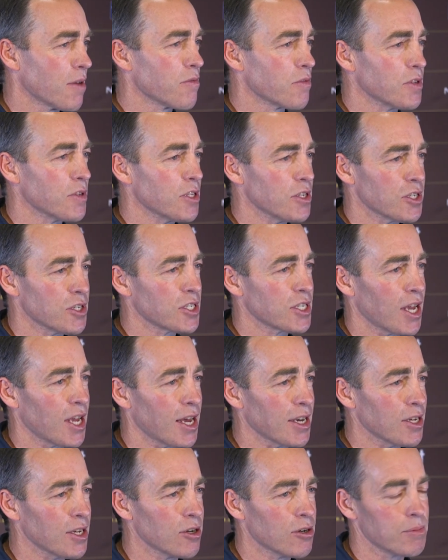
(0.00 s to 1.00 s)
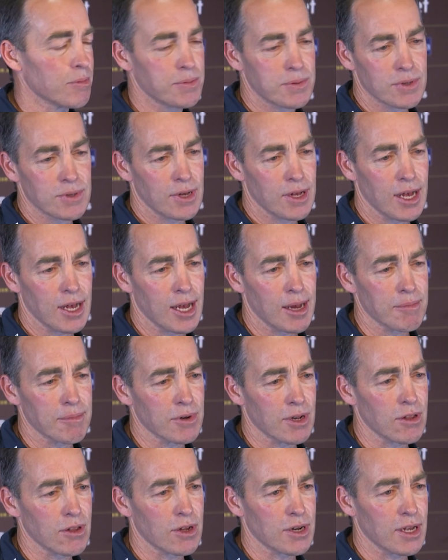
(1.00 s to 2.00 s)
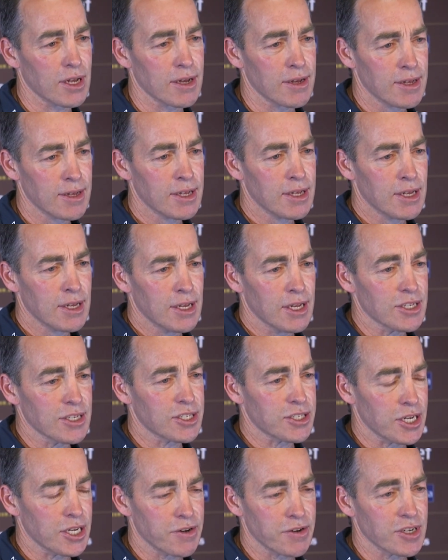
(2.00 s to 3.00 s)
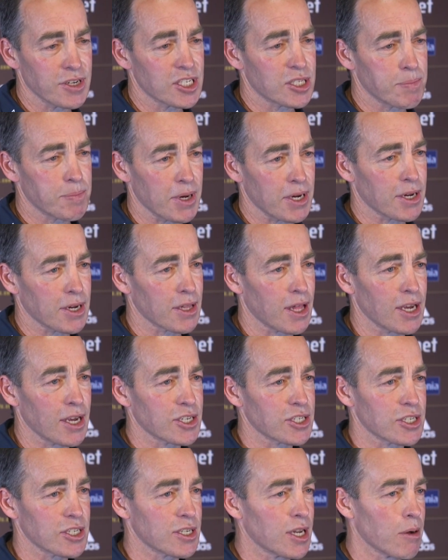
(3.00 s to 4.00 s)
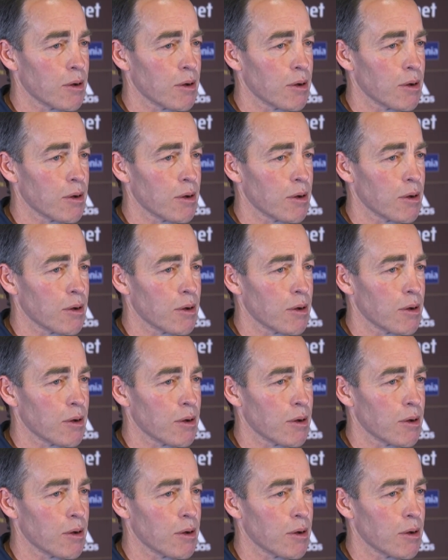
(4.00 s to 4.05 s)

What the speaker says: of it you just can't help. A lot of hysteria, speculation.